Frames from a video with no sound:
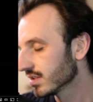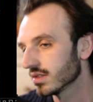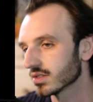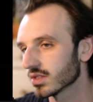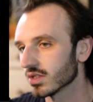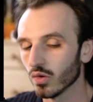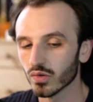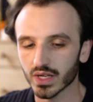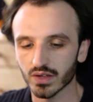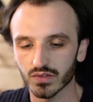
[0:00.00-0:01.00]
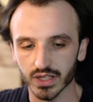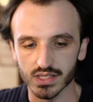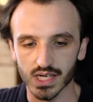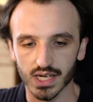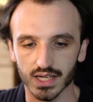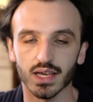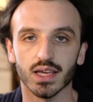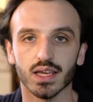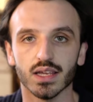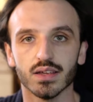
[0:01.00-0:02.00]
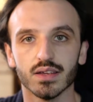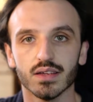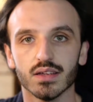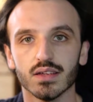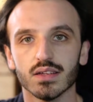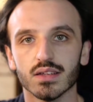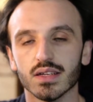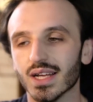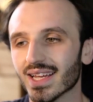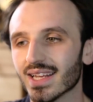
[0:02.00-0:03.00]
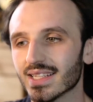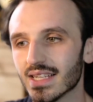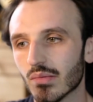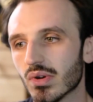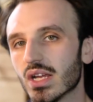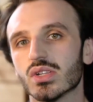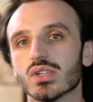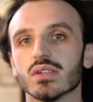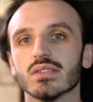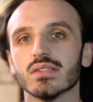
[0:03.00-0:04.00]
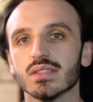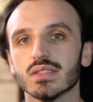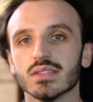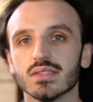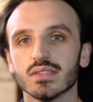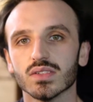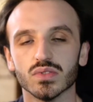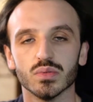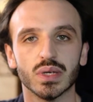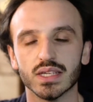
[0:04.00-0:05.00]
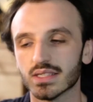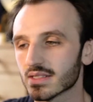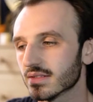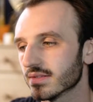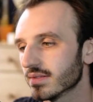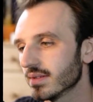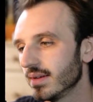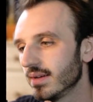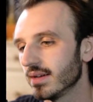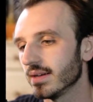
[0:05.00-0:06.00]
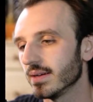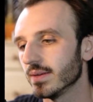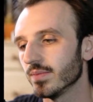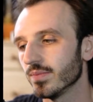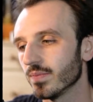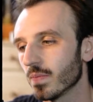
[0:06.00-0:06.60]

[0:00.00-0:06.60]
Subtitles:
So the whole thing feels like an examination of the piece. I'll